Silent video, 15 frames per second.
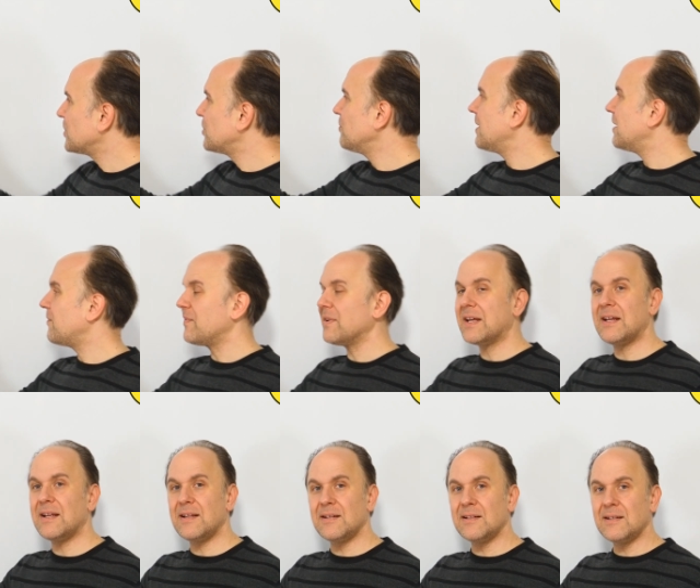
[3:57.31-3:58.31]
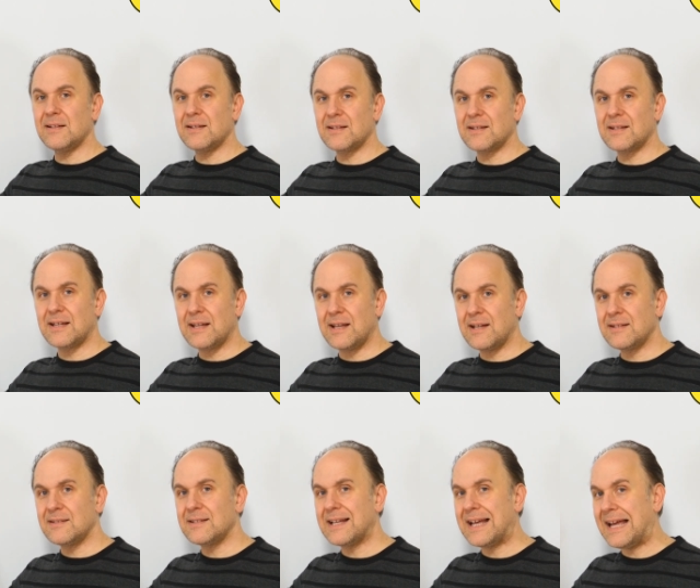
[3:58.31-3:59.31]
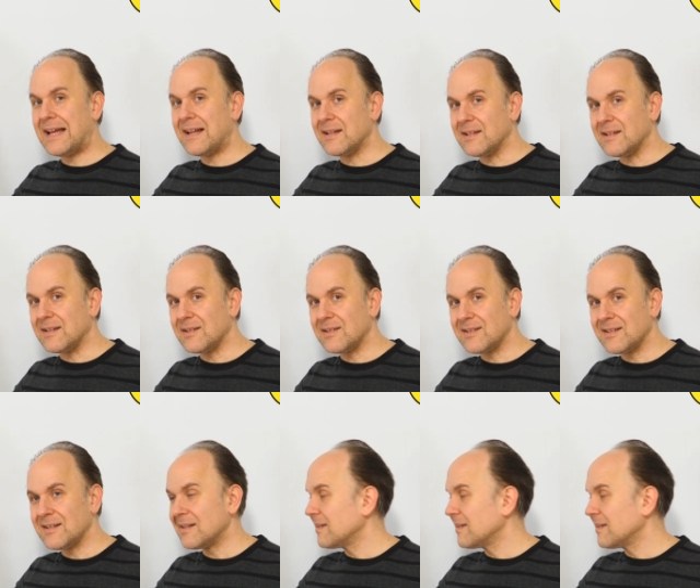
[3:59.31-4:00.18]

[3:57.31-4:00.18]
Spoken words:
we do have and n.